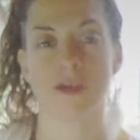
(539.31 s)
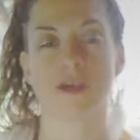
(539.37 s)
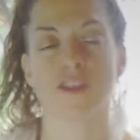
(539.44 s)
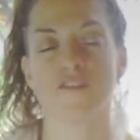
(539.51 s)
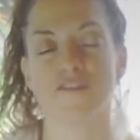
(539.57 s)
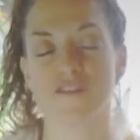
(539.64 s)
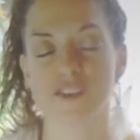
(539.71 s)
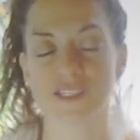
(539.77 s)

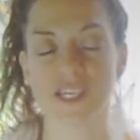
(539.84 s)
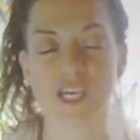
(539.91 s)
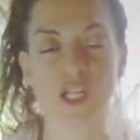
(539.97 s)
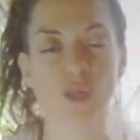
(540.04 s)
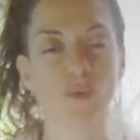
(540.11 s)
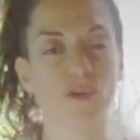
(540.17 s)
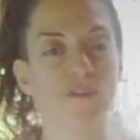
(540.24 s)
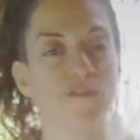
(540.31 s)
The
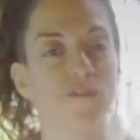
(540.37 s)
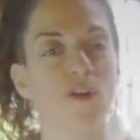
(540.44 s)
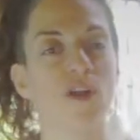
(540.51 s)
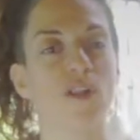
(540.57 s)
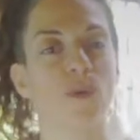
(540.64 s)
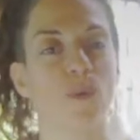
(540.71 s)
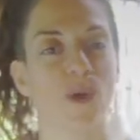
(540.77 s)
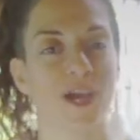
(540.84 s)
physical will
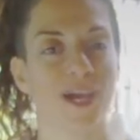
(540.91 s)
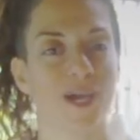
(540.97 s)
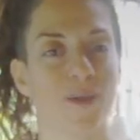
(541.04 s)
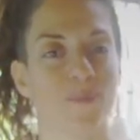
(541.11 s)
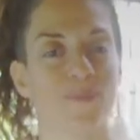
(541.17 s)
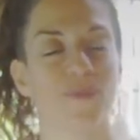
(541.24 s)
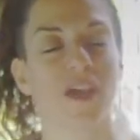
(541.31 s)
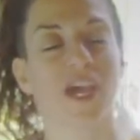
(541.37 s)
fall away
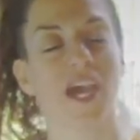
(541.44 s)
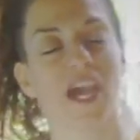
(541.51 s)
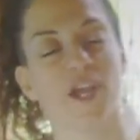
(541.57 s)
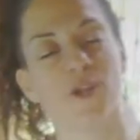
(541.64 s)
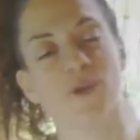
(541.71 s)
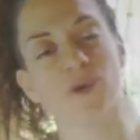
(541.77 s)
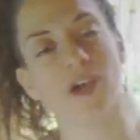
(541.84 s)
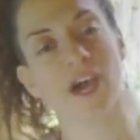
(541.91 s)

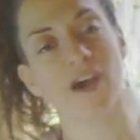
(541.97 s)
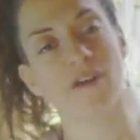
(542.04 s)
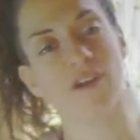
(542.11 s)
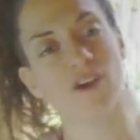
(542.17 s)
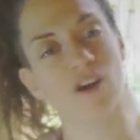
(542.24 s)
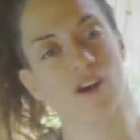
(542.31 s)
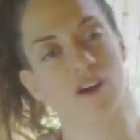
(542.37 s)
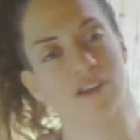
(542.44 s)
and you carry
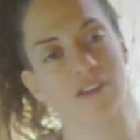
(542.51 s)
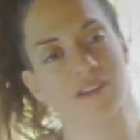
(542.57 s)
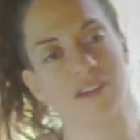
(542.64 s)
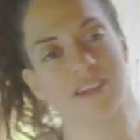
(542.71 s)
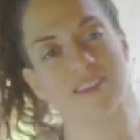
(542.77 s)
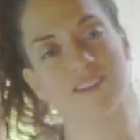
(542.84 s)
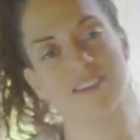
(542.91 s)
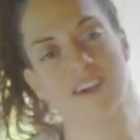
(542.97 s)
on
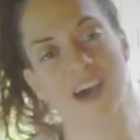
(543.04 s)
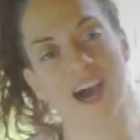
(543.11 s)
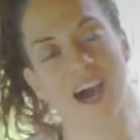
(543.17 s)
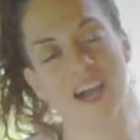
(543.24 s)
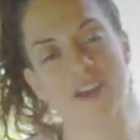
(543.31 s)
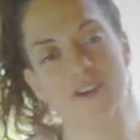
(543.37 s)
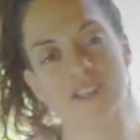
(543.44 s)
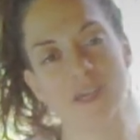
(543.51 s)
in the
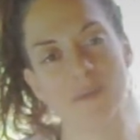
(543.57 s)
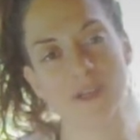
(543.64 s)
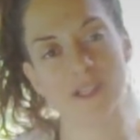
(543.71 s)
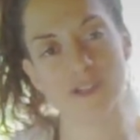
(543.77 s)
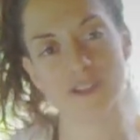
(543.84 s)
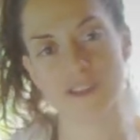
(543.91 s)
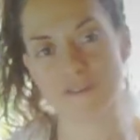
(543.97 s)
higher dimensional